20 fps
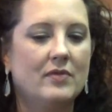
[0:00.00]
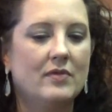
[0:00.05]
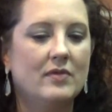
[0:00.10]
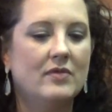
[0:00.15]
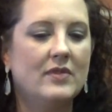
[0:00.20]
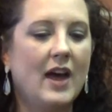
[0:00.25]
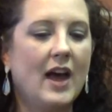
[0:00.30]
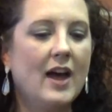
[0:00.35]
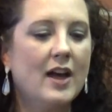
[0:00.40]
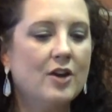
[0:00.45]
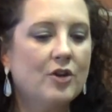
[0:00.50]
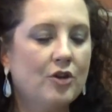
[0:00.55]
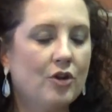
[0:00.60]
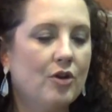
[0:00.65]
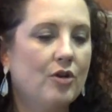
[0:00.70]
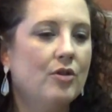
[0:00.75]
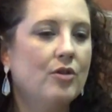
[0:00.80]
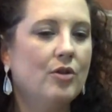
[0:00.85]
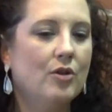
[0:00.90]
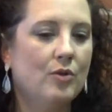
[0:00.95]
that
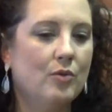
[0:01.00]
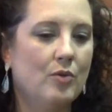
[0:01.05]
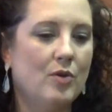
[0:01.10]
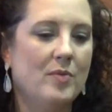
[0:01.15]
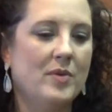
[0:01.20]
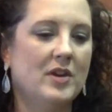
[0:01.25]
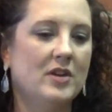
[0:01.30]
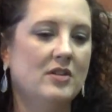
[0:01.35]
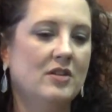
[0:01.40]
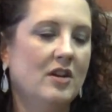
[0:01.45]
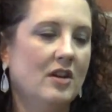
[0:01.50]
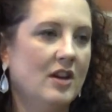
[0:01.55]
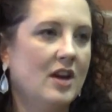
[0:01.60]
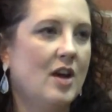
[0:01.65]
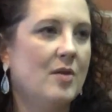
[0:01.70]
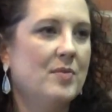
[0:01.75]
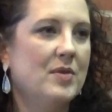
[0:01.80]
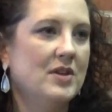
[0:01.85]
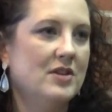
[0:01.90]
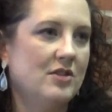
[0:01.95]
girl or woman could
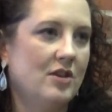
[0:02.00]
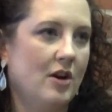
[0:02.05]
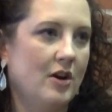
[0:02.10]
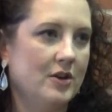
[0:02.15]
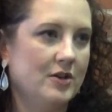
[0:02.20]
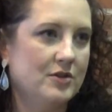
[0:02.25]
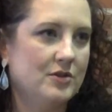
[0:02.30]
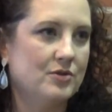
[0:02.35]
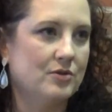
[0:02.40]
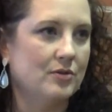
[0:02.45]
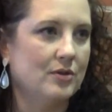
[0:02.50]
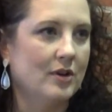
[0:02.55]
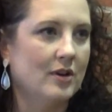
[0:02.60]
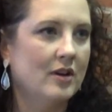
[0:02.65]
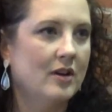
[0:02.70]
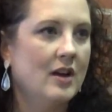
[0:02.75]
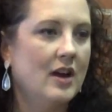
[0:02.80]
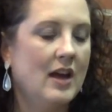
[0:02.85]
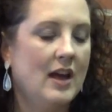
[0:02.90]
come into our store.